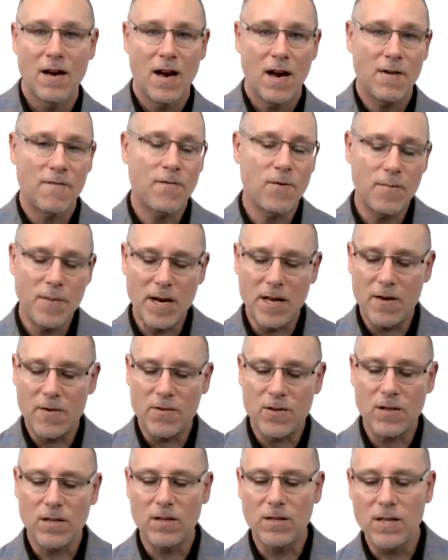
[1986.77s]
And for me, there's
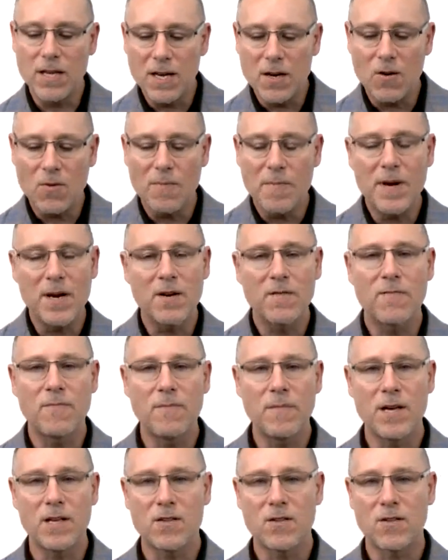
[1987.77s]
a little bit of
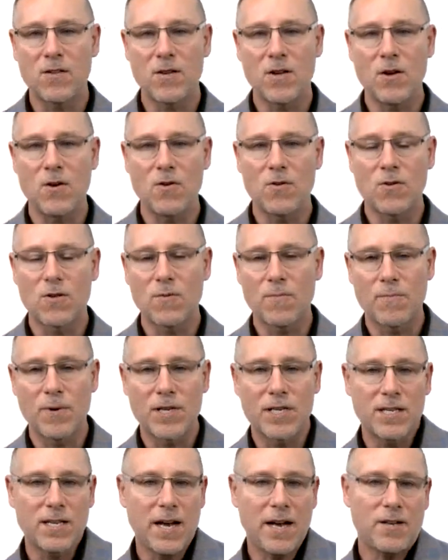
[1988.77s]
misuse,
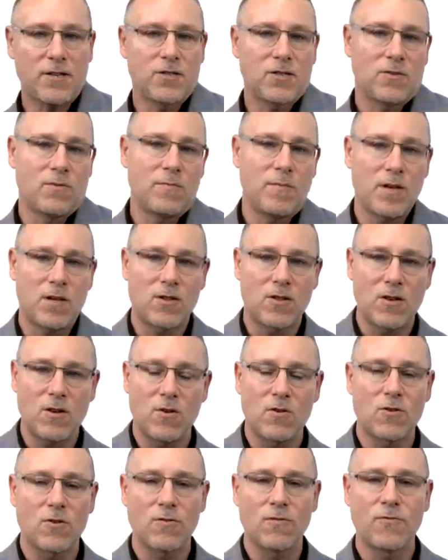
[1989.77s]
potential
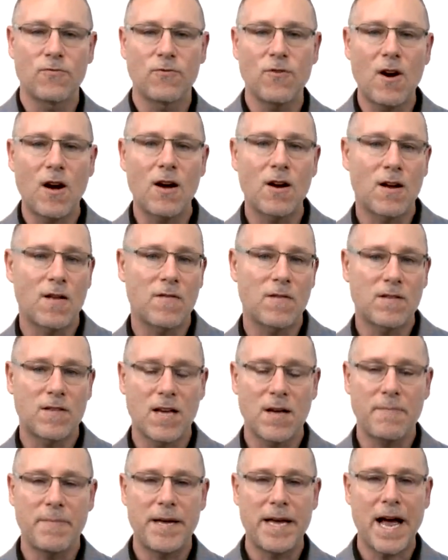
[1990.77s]
misuse or fraud on this
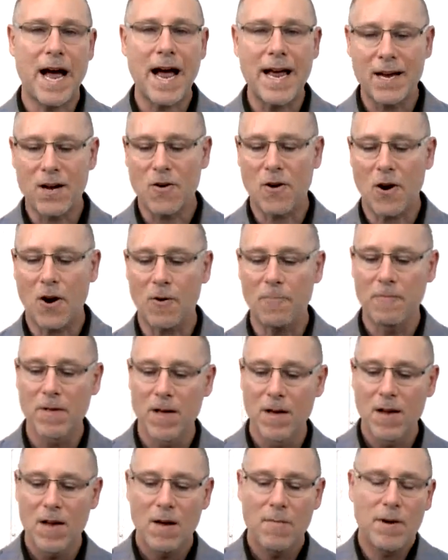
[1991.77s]
API call. I
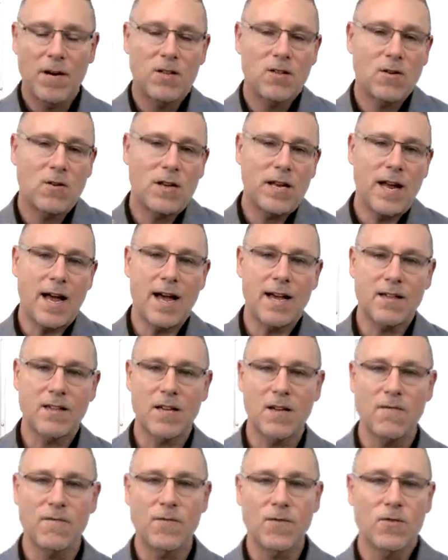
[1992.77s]
mean, it's only
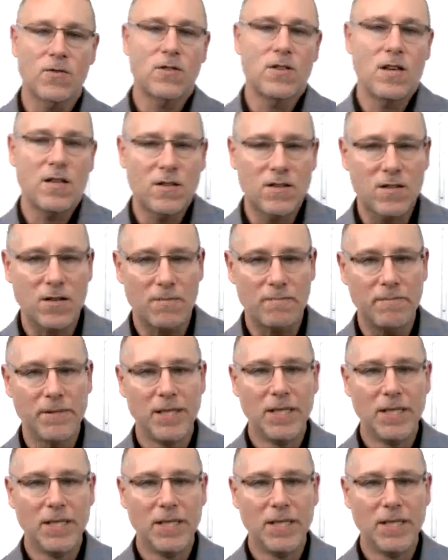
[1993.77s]
asking for system.